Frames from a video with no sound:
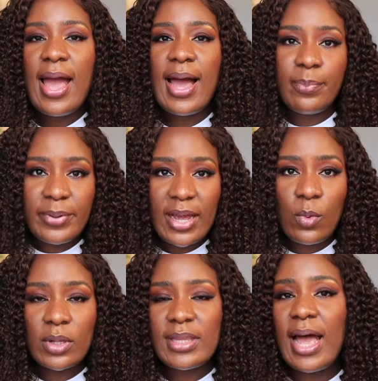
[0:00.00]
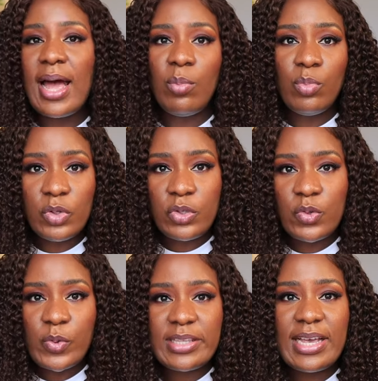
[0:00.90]
apply water and mousse
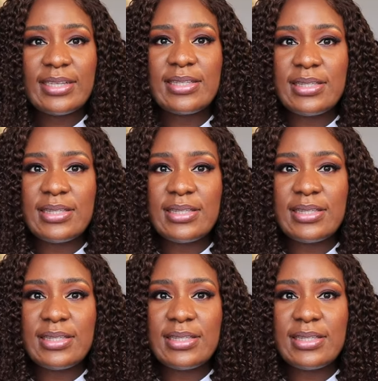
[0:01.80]
to it and